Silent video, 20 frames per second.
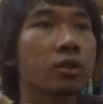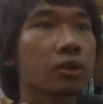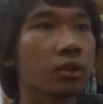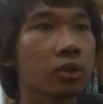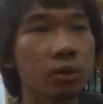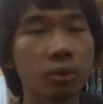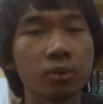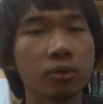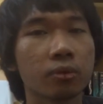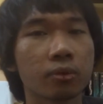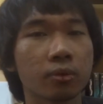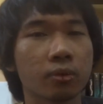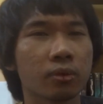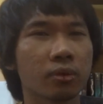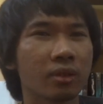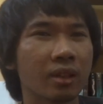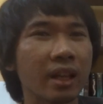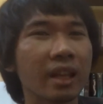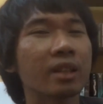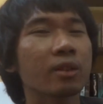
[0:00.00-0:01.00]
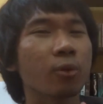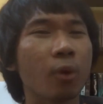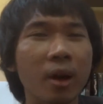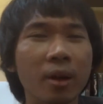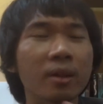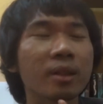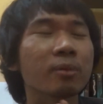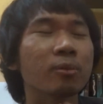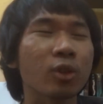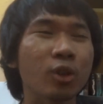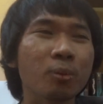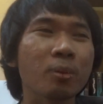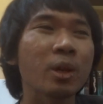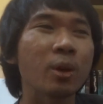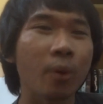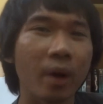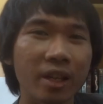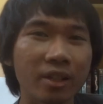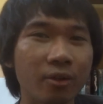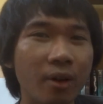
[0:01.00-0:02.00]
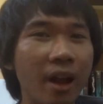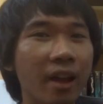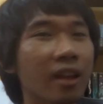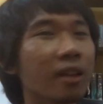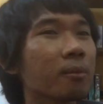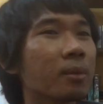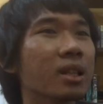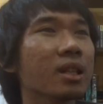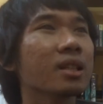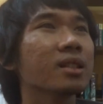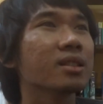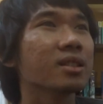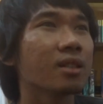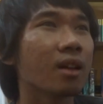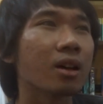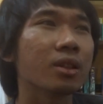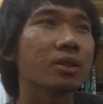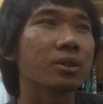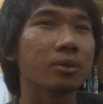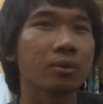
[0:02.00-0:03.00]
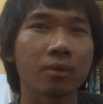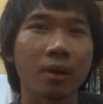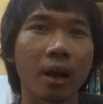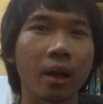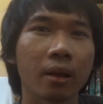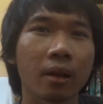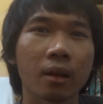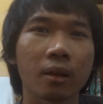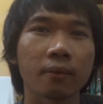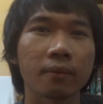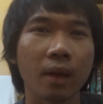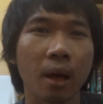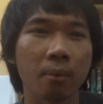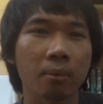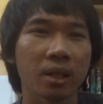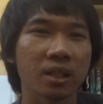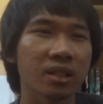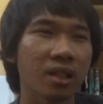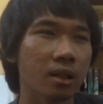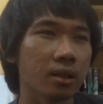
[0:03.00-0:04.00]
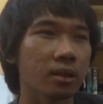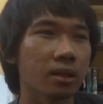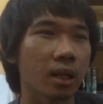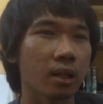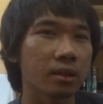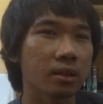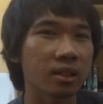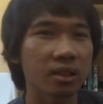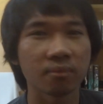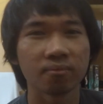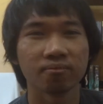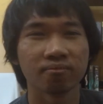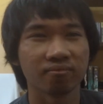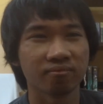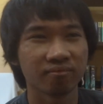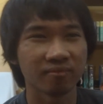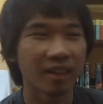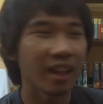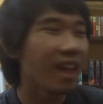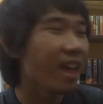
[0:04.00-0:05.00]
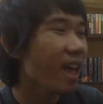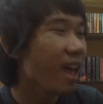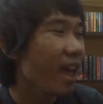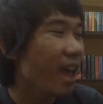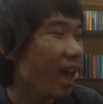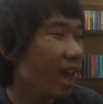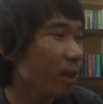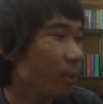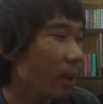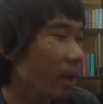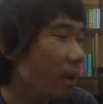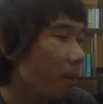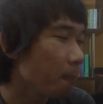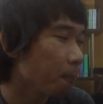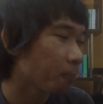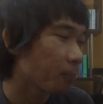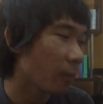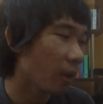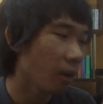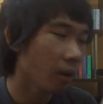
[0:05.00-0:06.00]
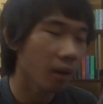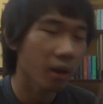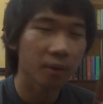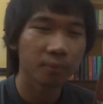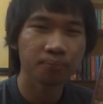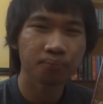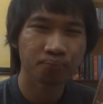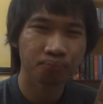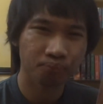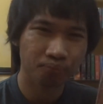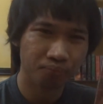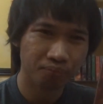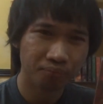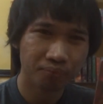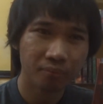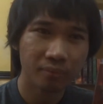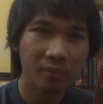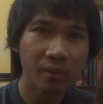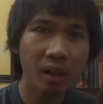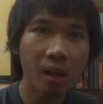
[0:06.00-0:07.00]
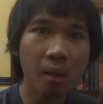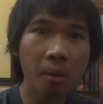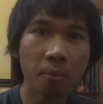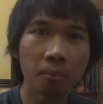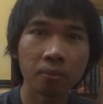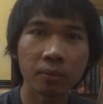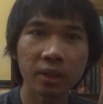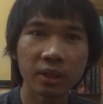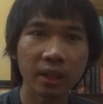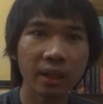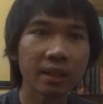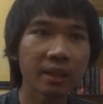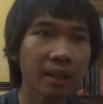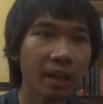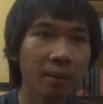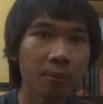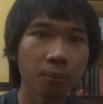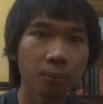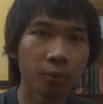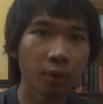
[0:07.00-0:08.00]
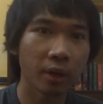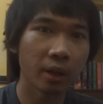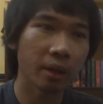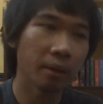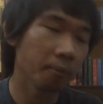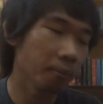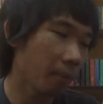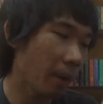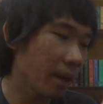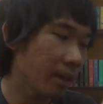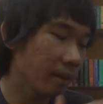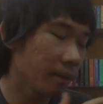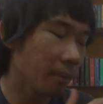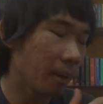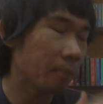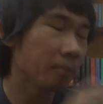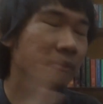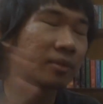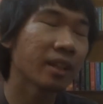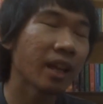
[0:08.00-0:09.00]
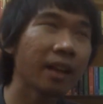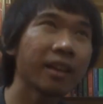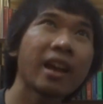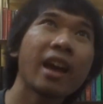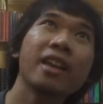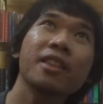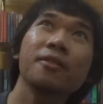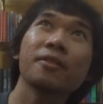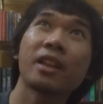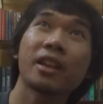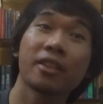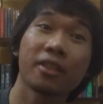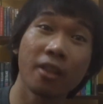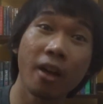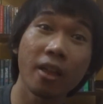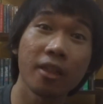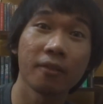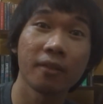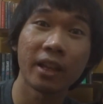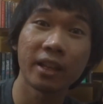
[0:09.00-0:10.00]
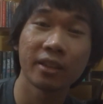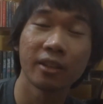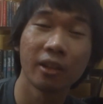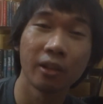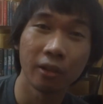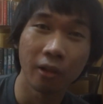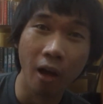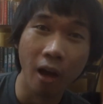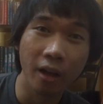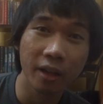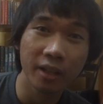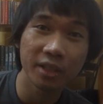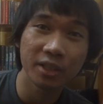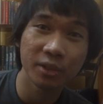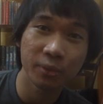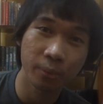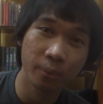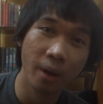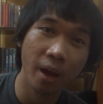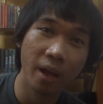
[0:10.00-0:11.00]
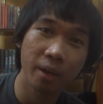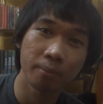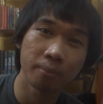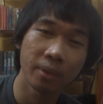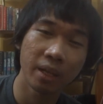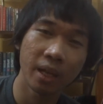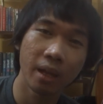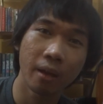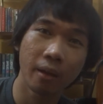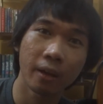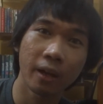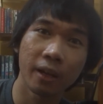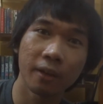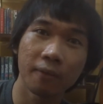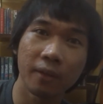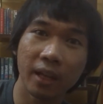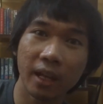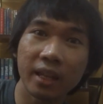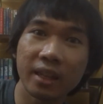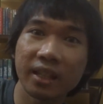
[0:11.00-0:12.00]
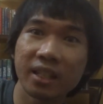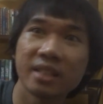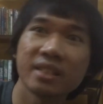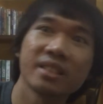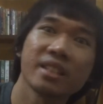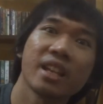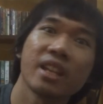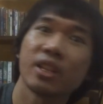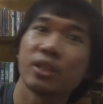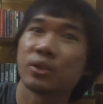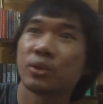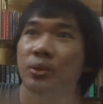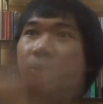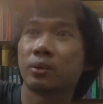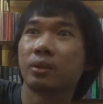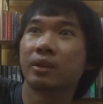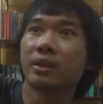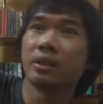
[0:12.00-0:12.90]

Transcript: too, it could be quite dragging, but it's not too dragging, if that makes any sense. Anyway, but it can bring, I kind of, like, thought of, like, the longest ride being kind of like, it can take you to,